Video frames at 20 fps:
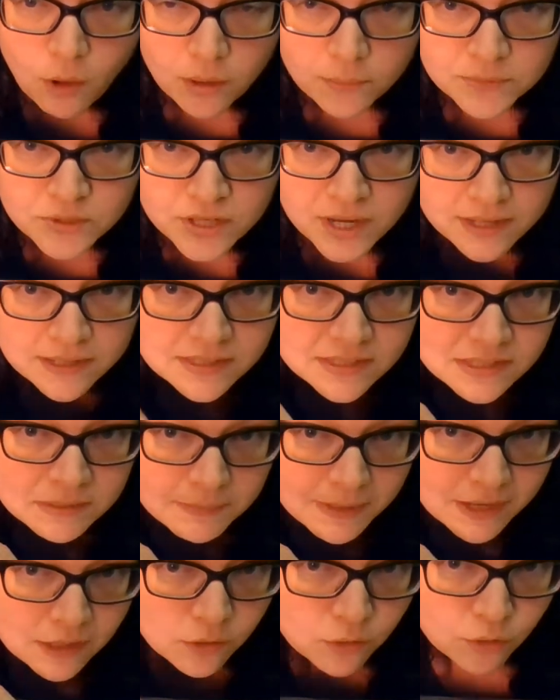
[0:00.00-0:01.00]
objects
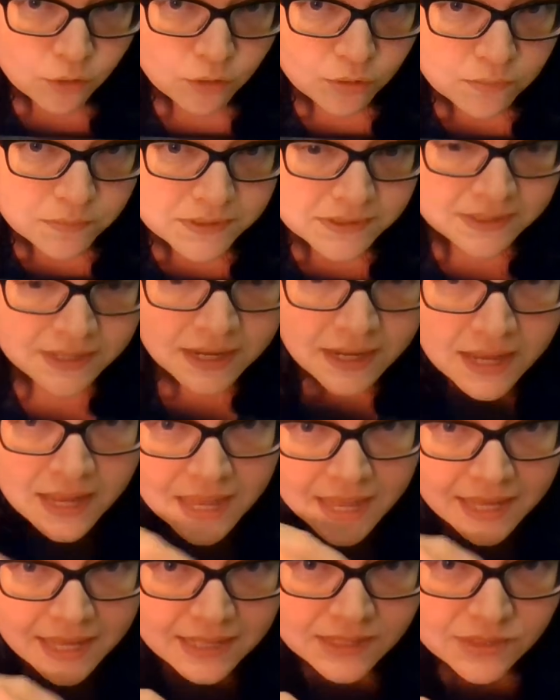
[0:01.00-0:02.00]
to make groups,
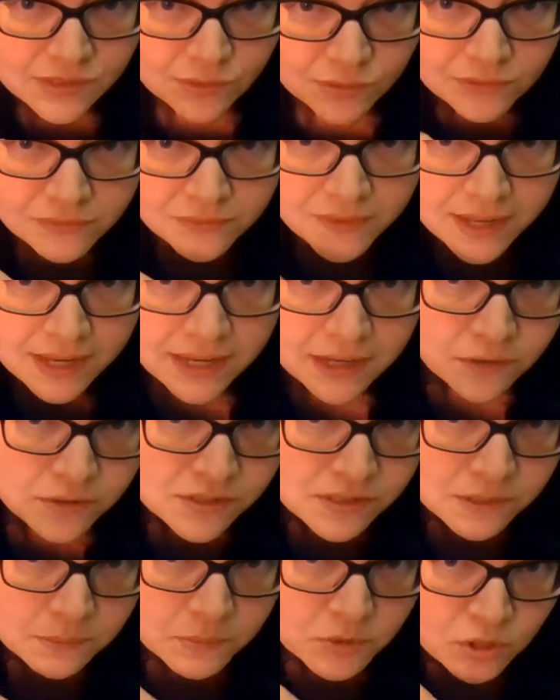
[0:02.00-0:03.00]
it's sort of like
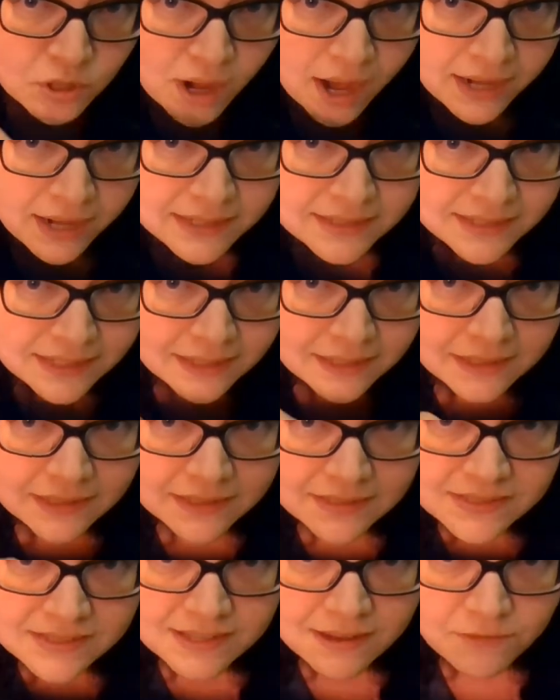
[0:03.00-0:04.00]
you're
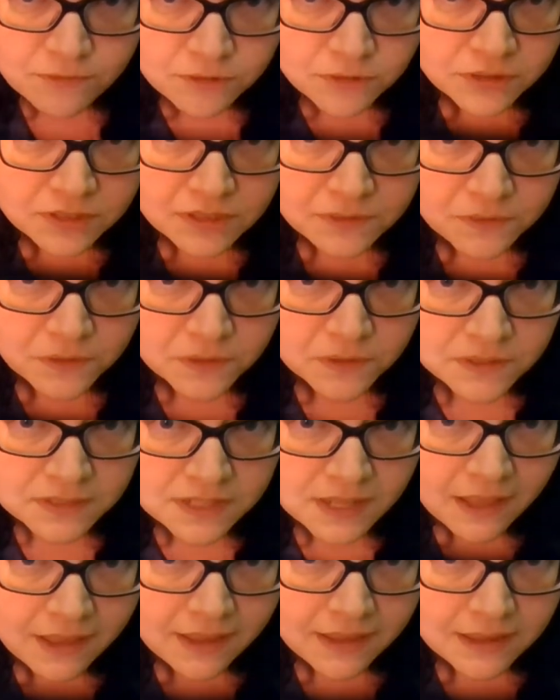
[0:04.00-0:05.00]
subtracting several different
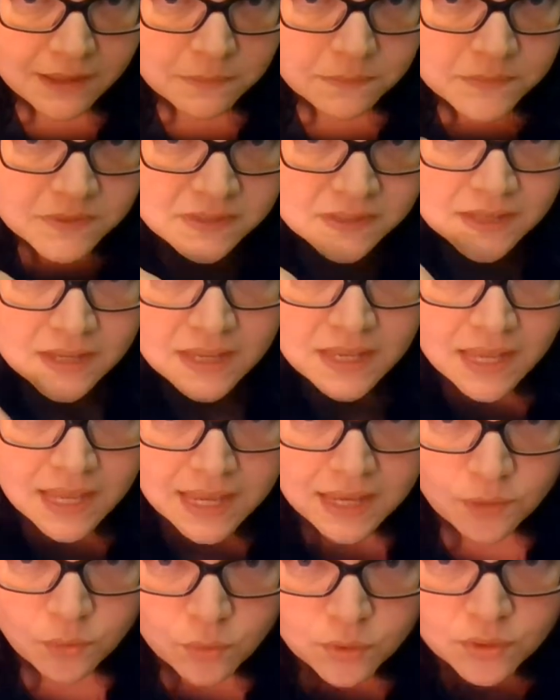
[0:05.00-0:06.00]
times
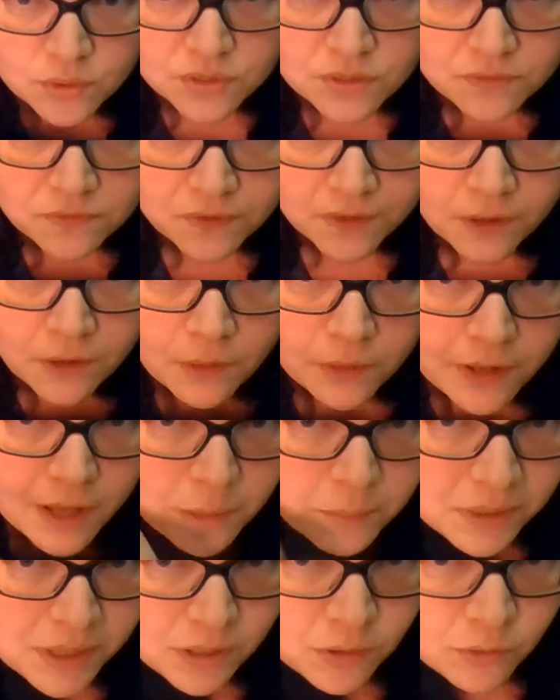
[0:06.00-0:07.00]
in order to figure out
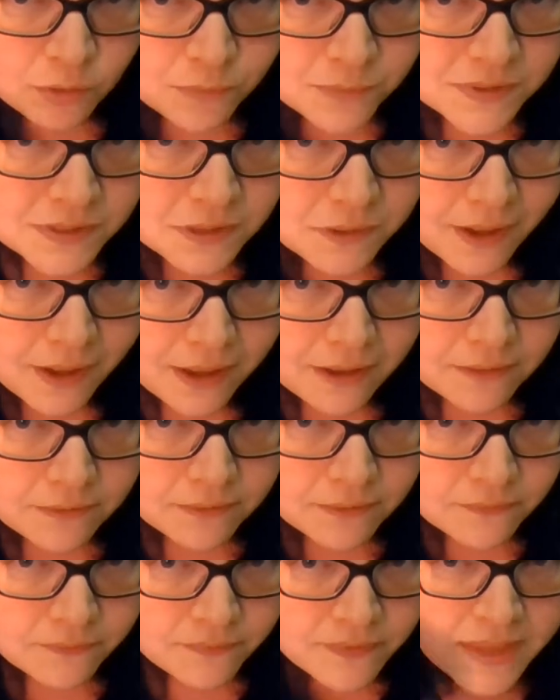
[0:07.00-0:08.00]
how many groups you
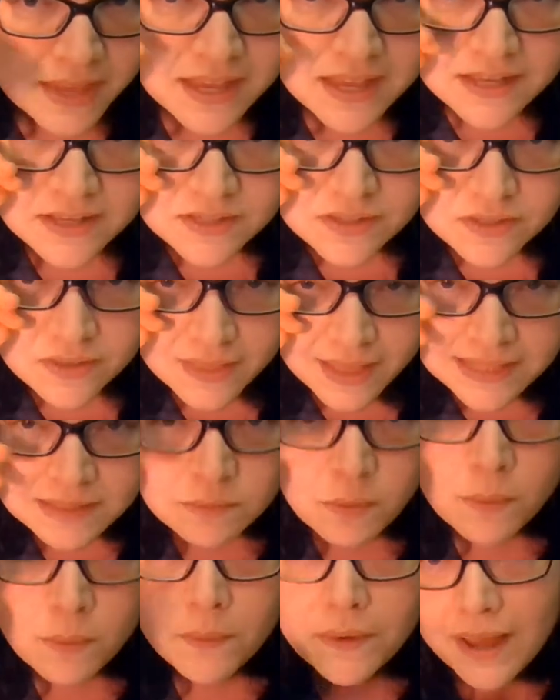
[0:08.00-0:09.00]
have. So
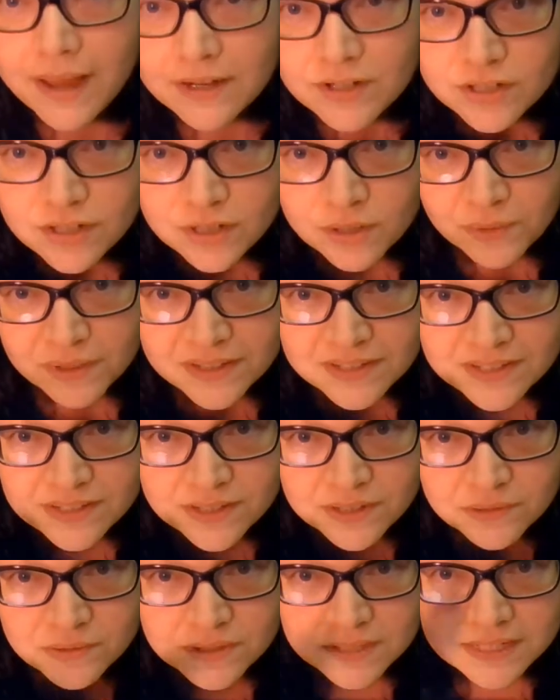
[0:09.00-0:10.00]
that's what we're actually going
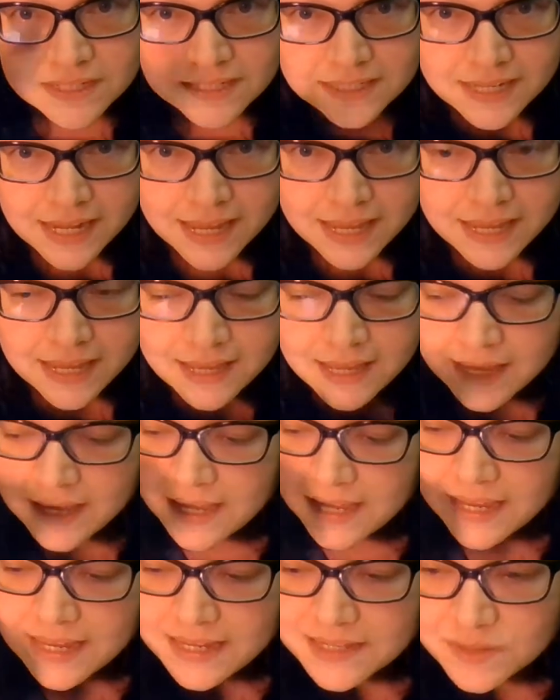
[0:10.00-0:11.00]
to do today
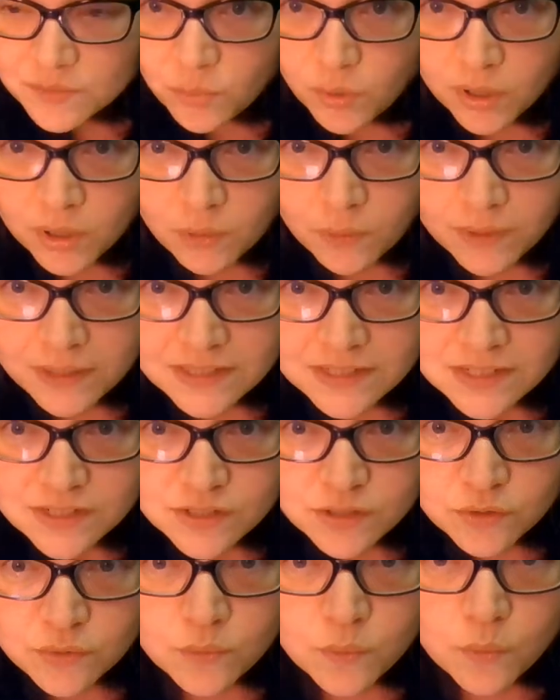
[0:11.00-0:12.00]
is we're going to
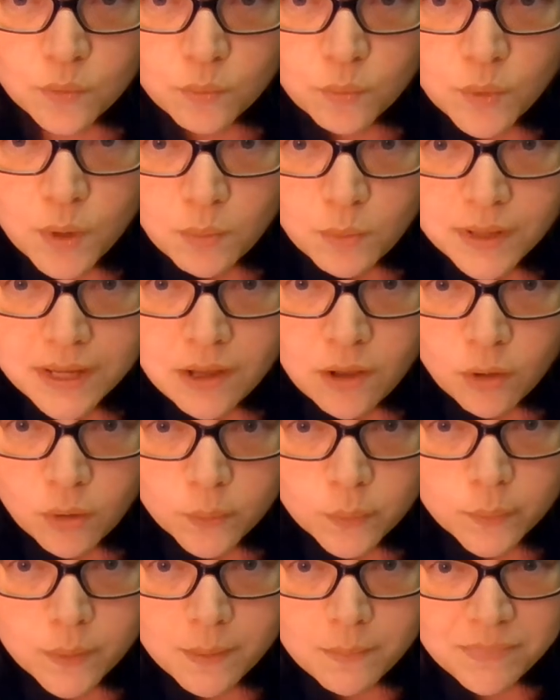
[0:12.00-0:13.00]
do what we
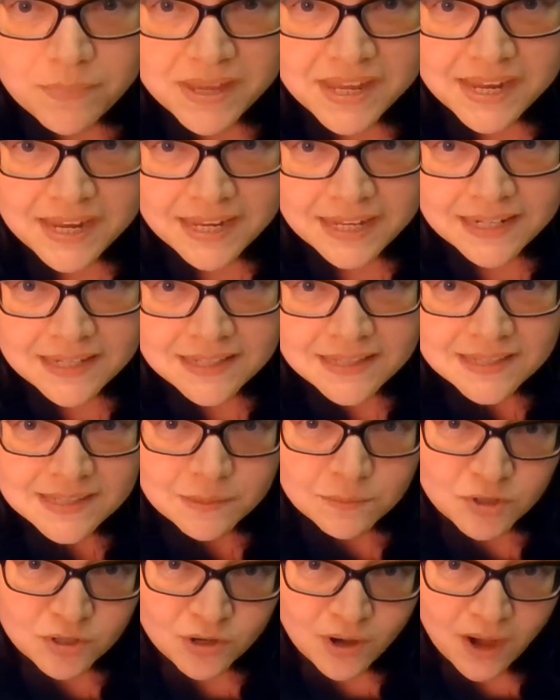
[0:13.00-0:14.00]
call repeated
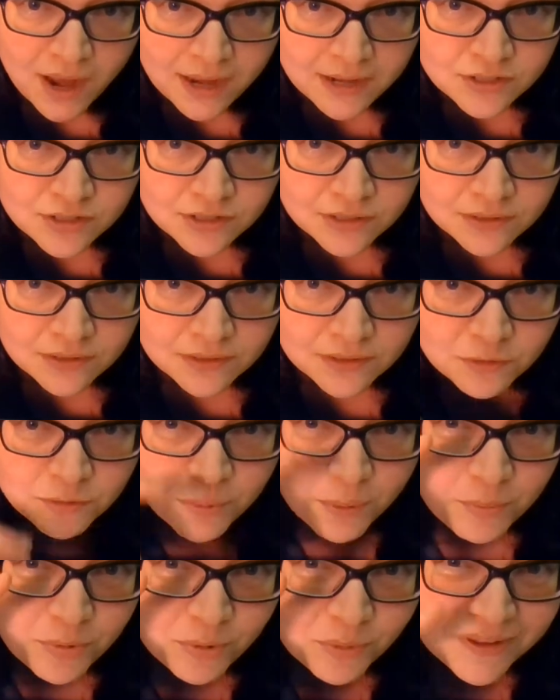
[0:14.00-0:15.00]
subtraction.
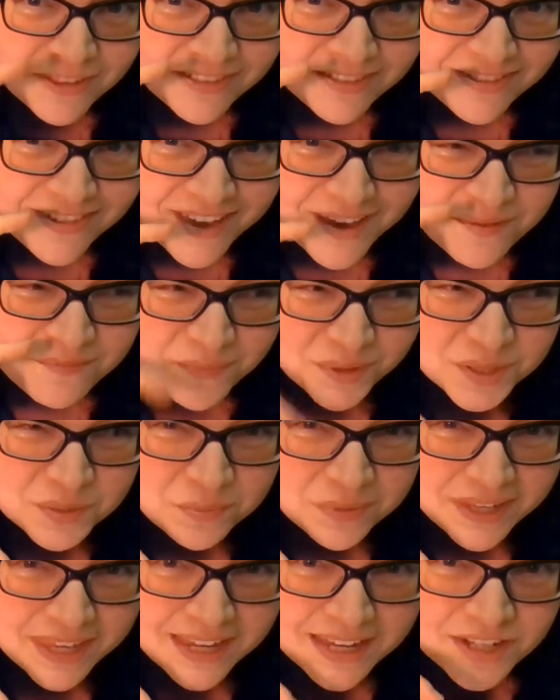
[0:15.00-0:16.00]
Remember with the
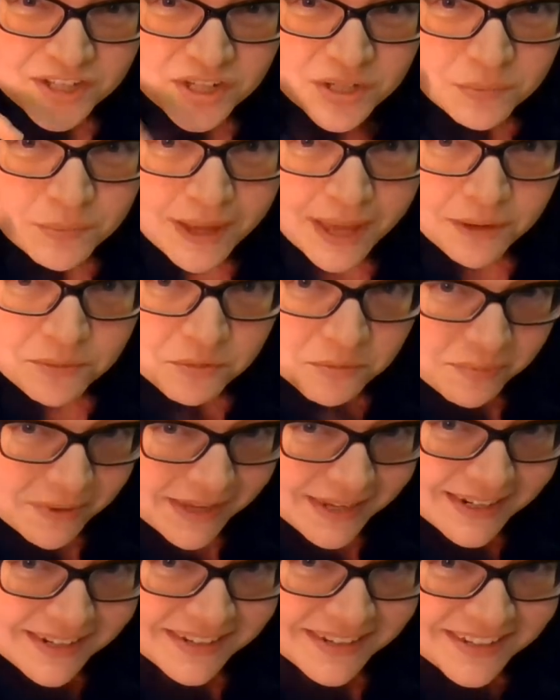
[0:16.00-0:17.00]
multiplication, we had
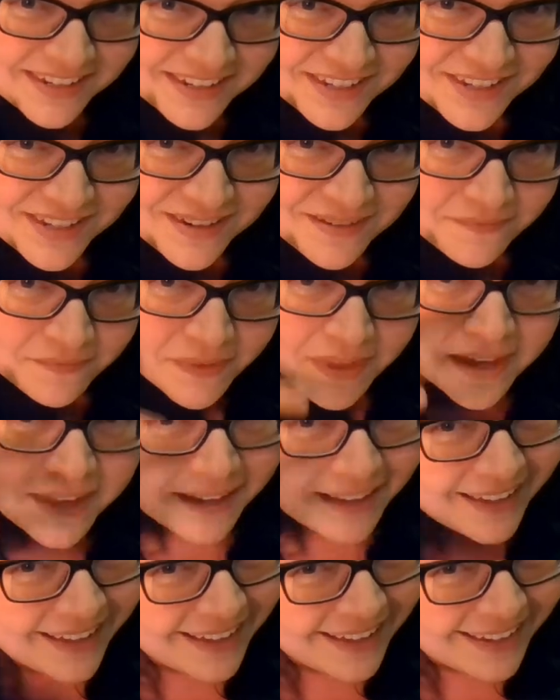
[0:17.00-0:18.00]
repeated addition.
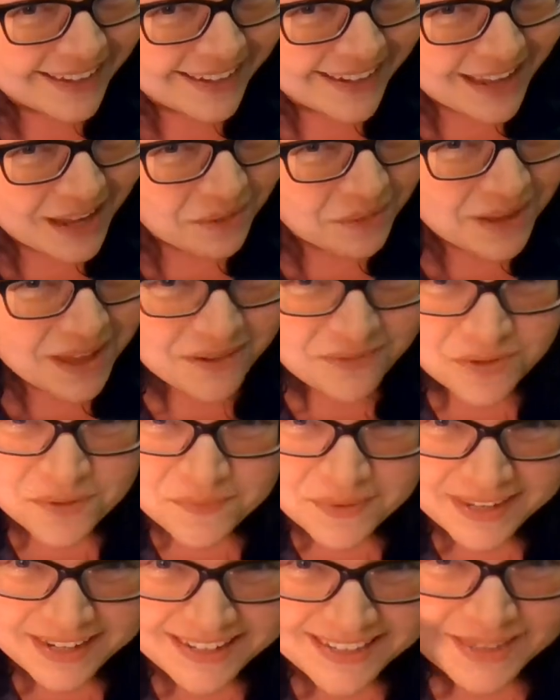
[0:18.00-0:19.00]
Now we have
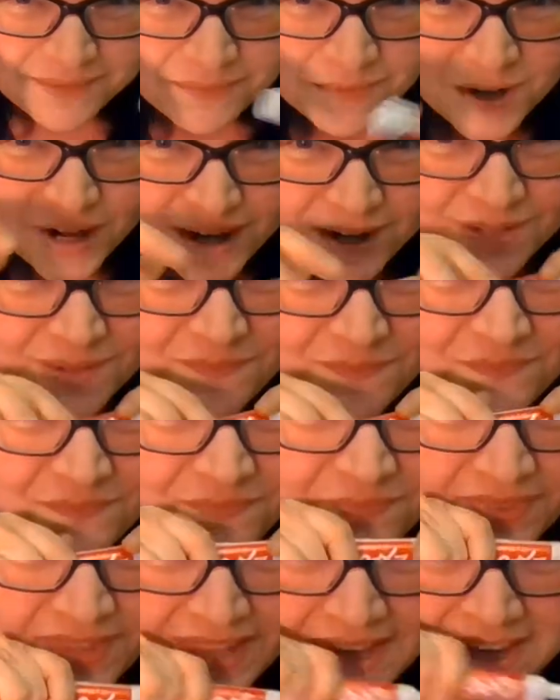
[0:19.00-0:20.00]
repeated subtraction.
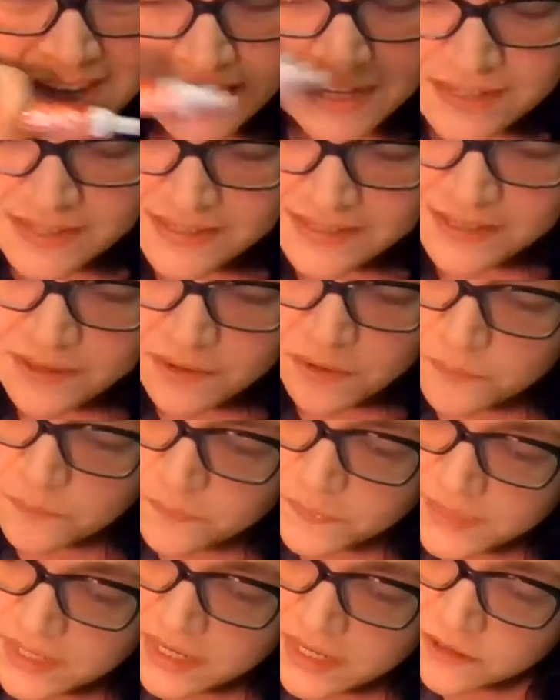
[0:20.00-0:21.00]
So
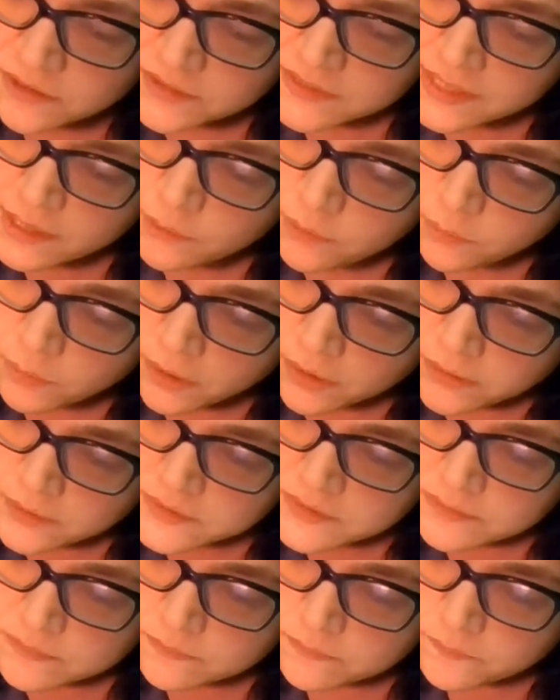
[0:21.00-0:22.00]
here's how it
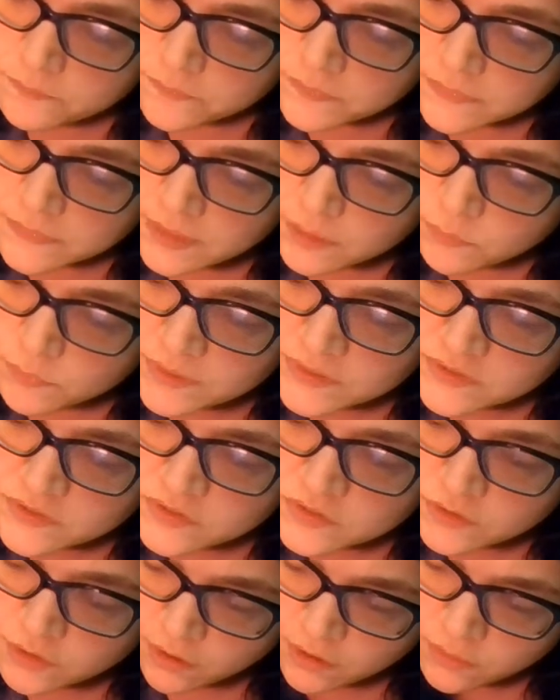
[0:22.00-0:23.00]
works. We
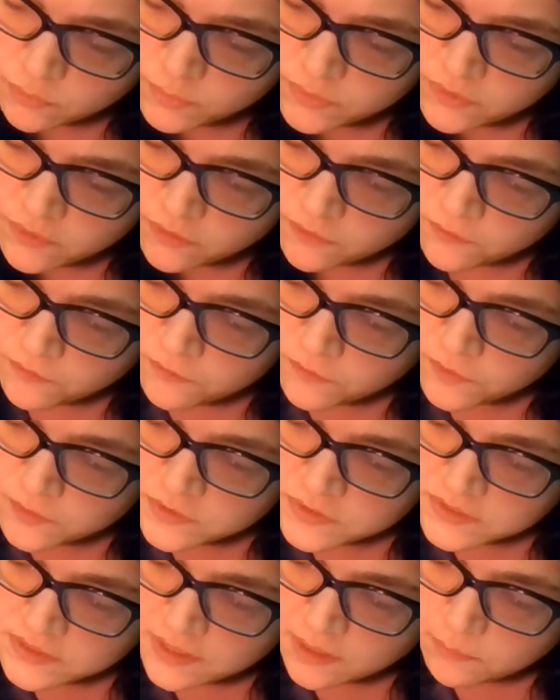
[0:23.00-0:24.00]
start with our
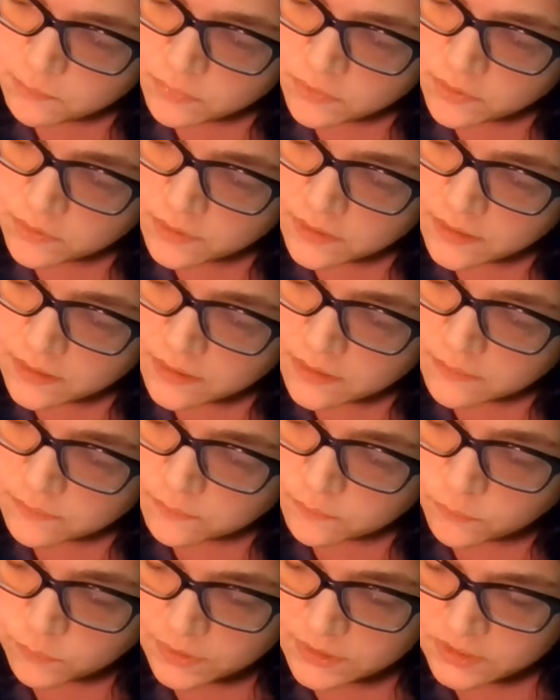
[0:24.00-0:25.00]
first number here
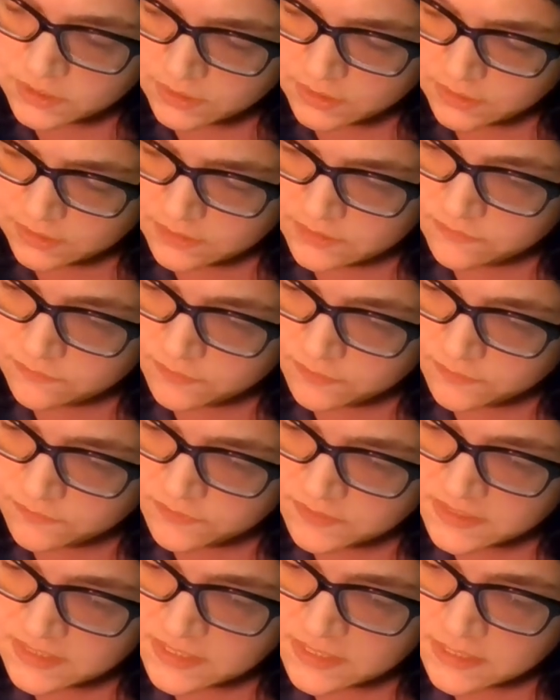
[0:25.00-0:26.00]
which is
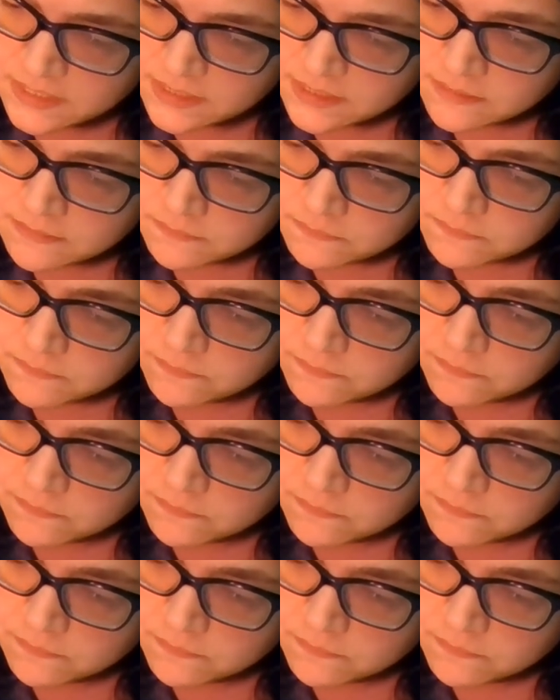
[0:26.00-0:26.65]
15.